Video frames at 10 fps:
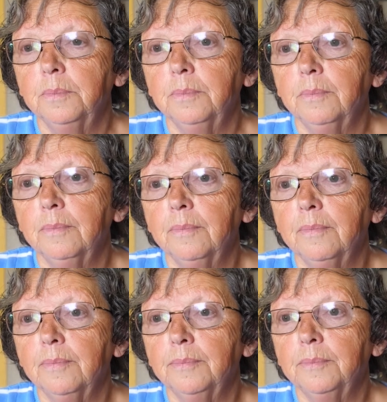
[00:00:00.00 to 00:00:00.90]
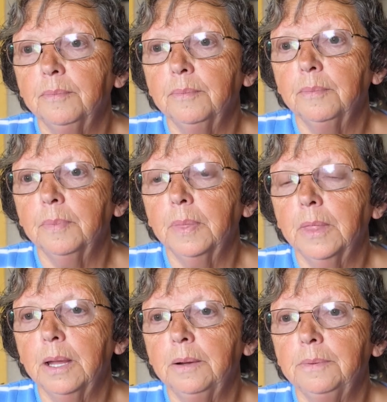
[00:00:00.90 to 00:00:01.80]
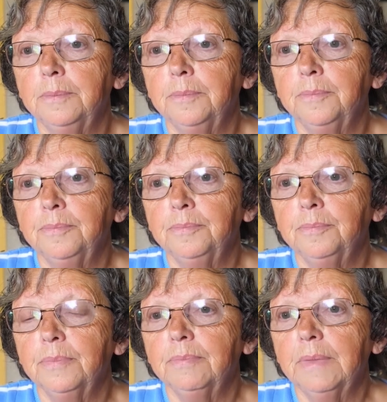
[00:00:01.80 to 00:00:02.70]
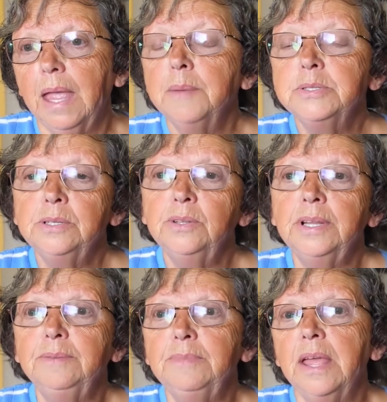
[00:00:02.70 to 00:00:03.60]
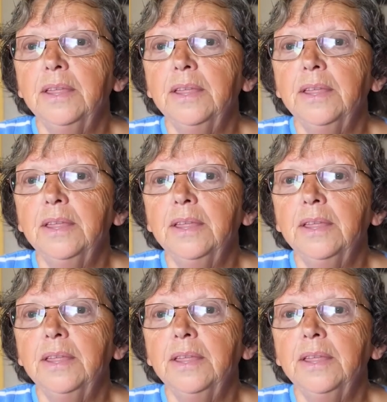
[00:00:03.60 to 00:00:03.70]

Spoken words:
or put their toes in the water themselves. So Absolutely.